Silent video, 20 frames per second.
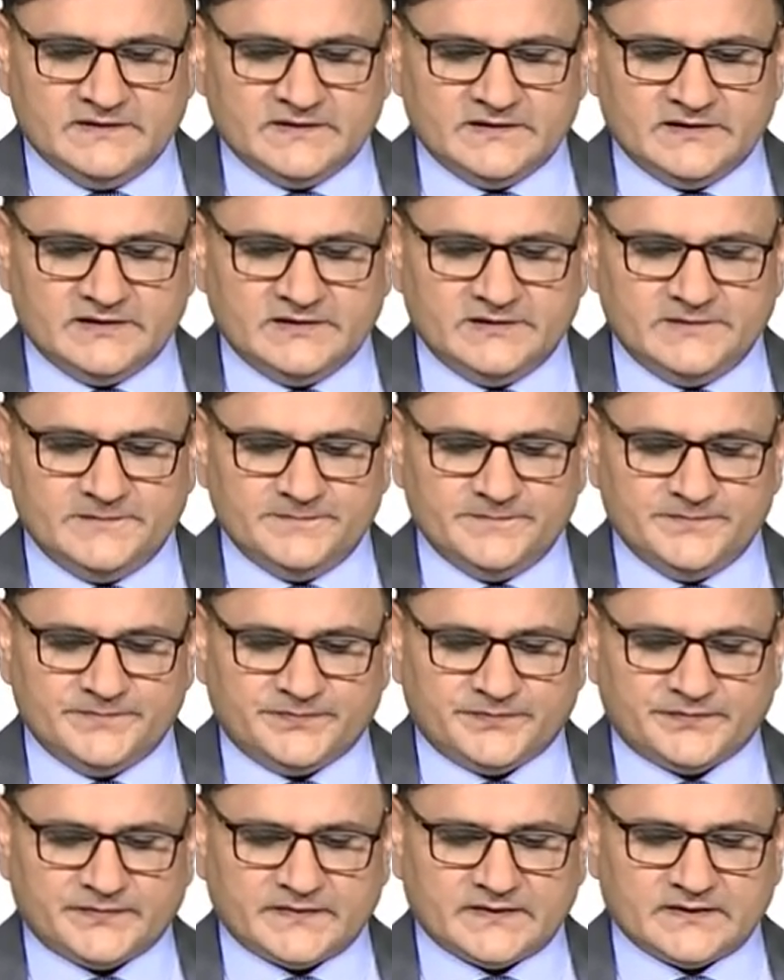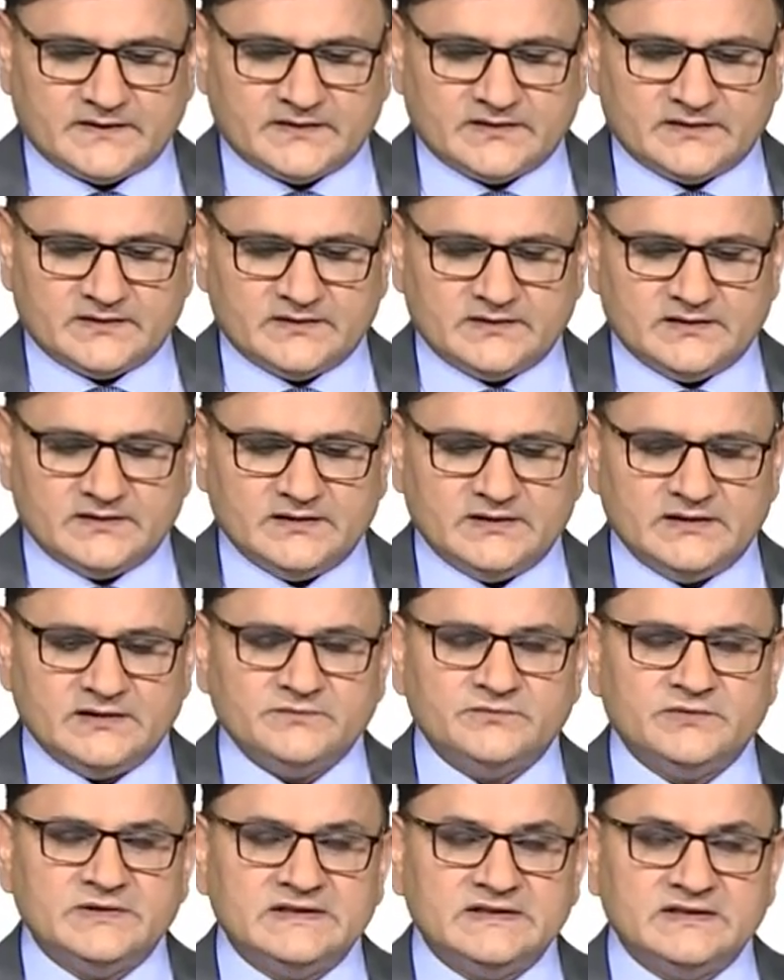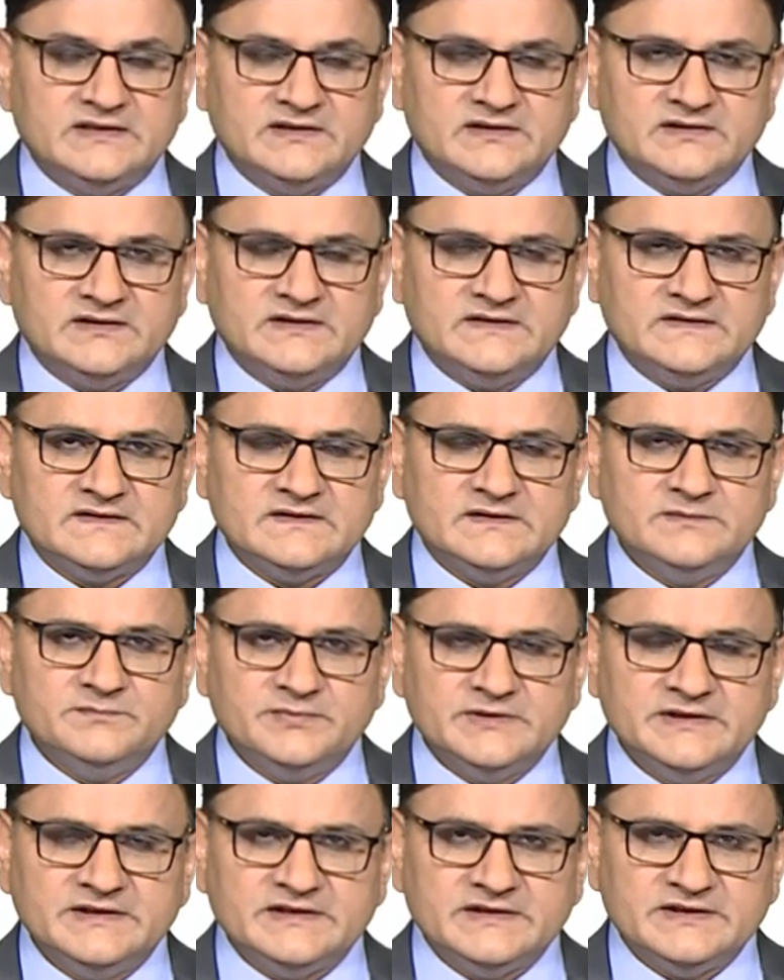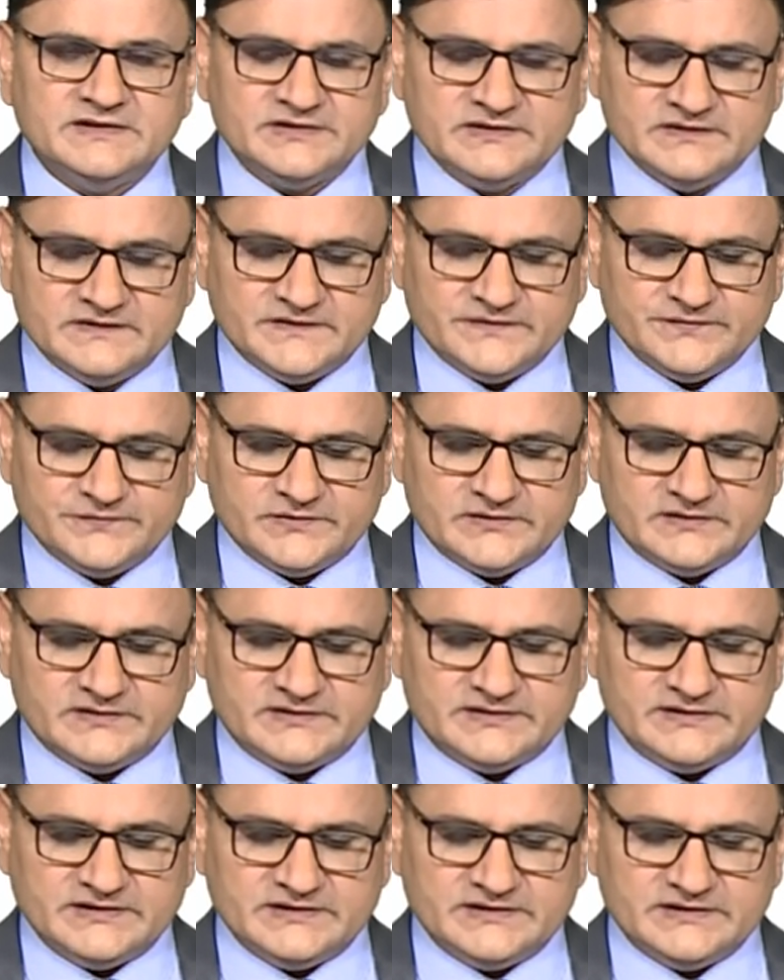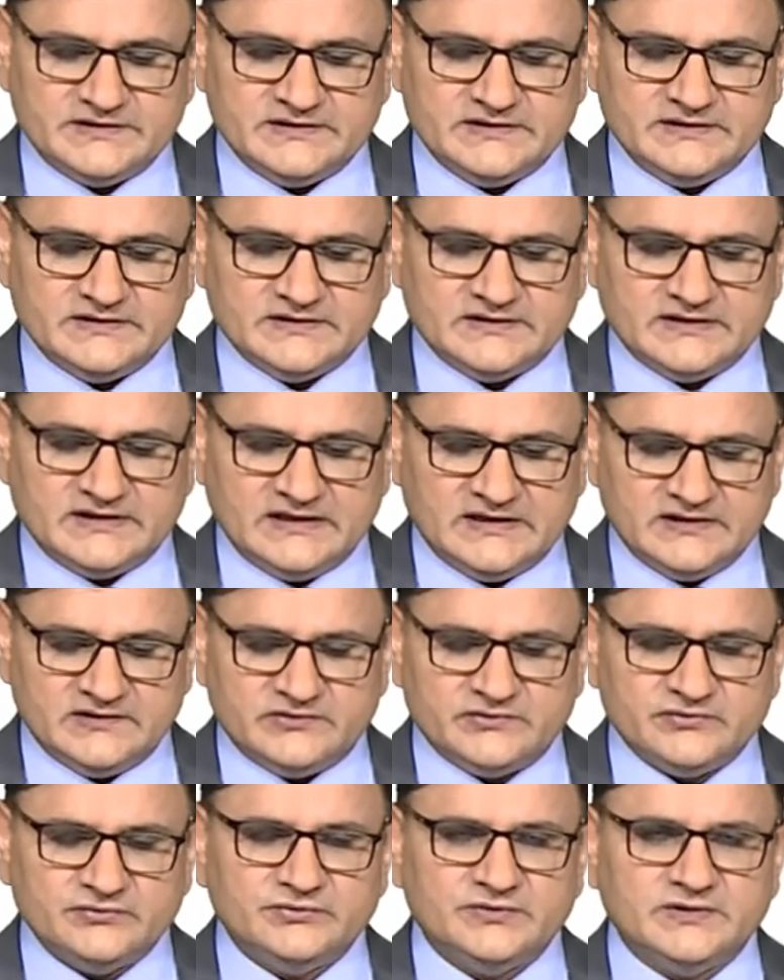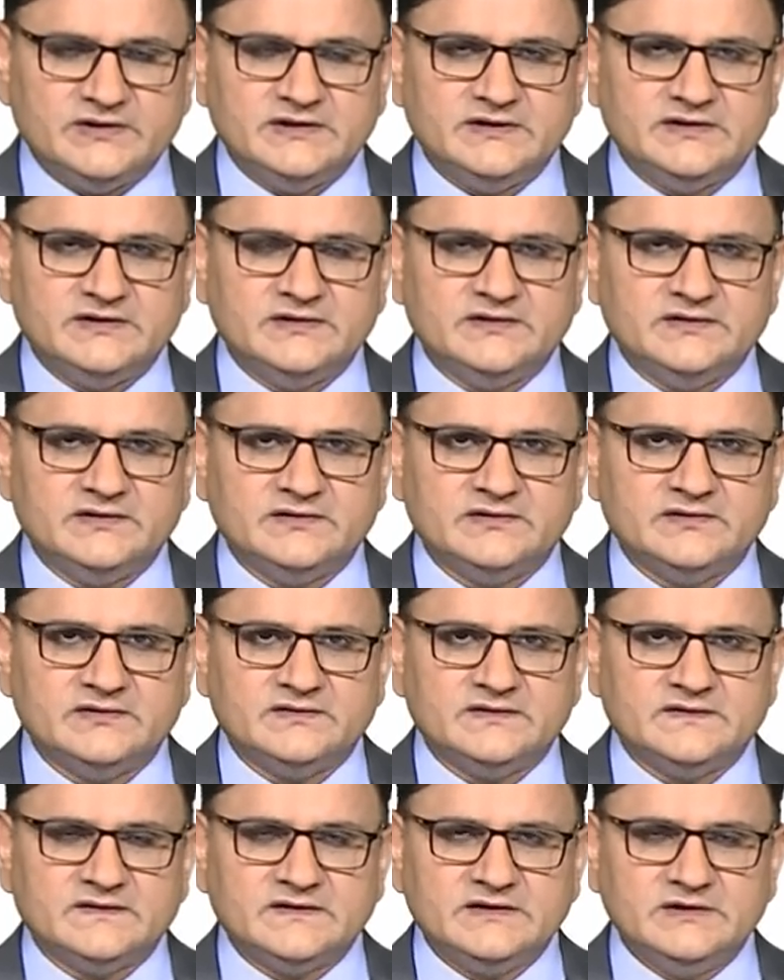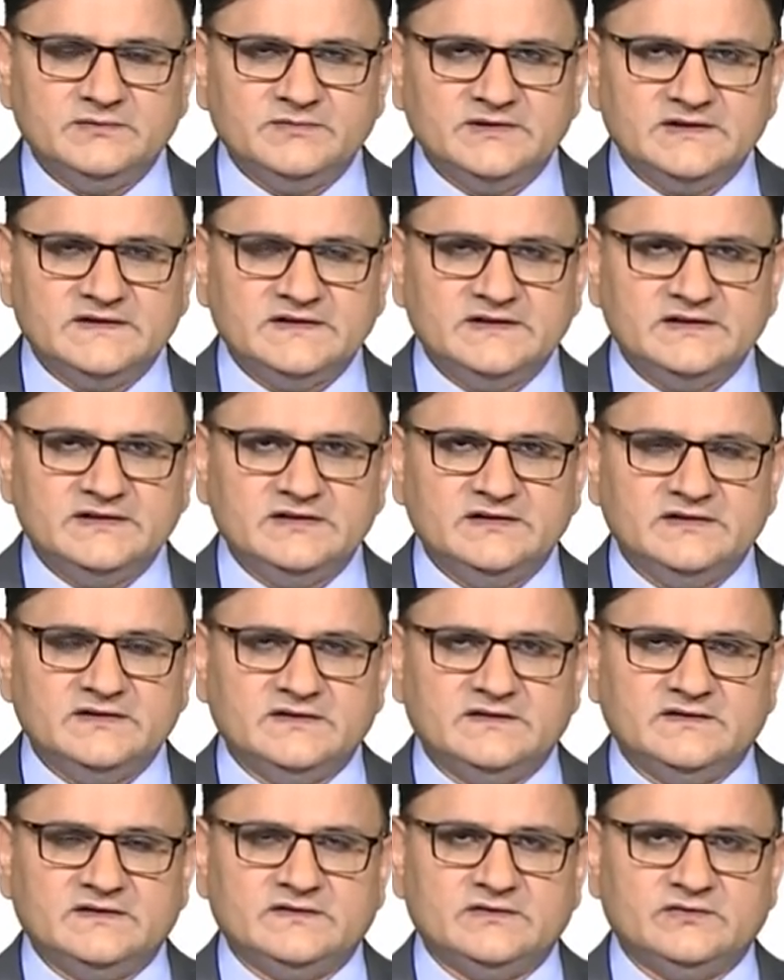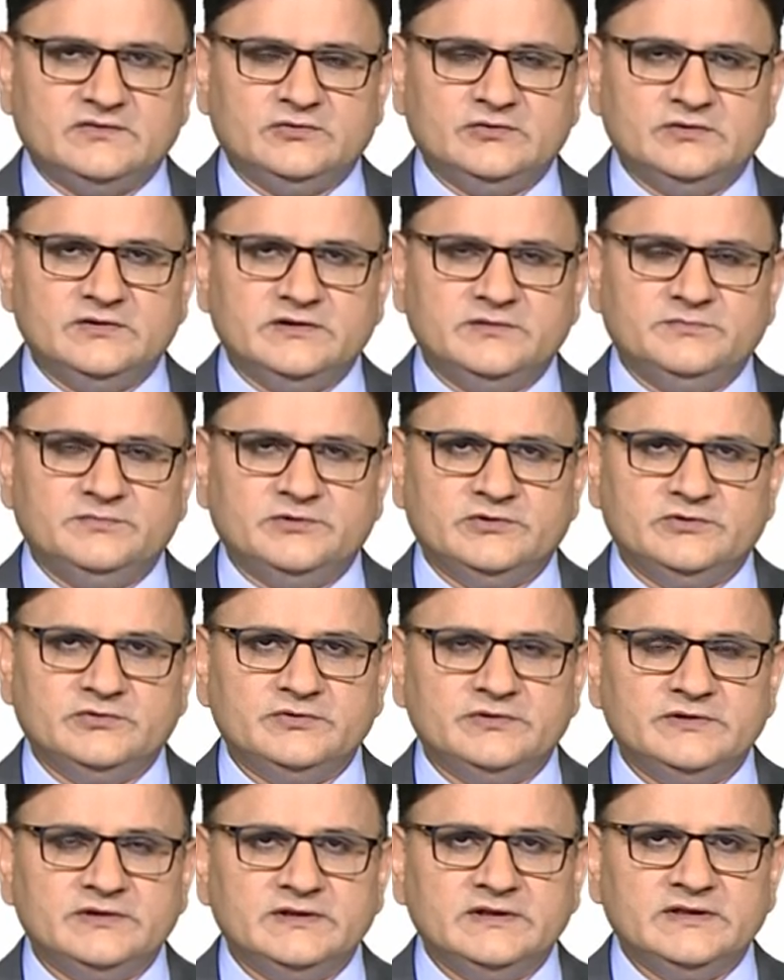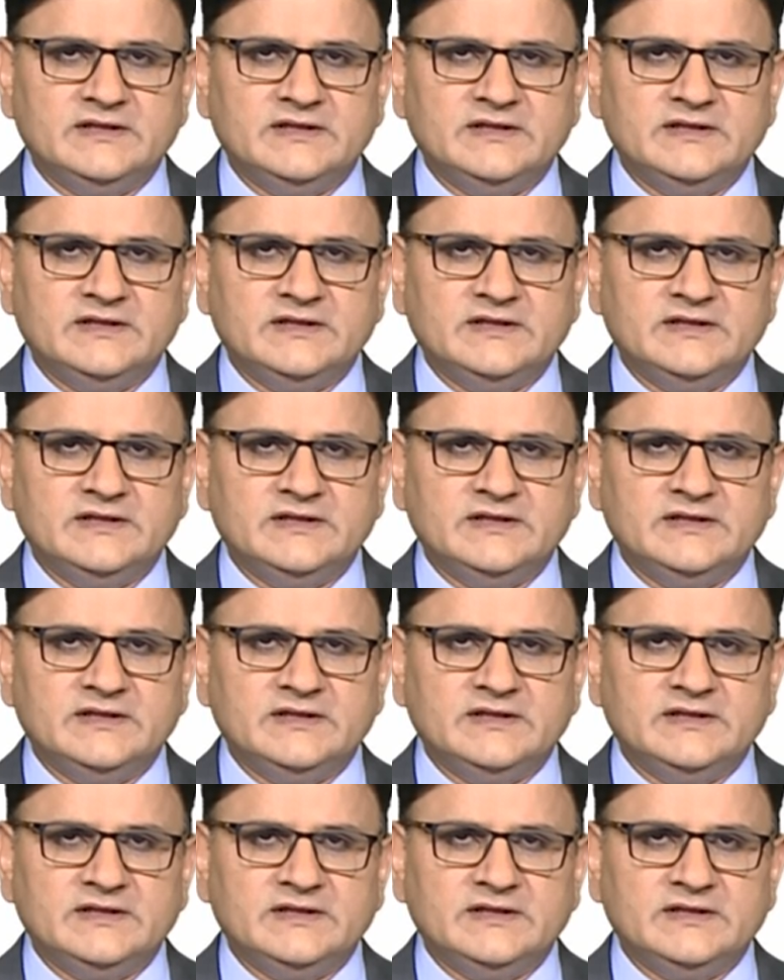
Um, and what are its implications for teaching L2 writing? Schema theory is all about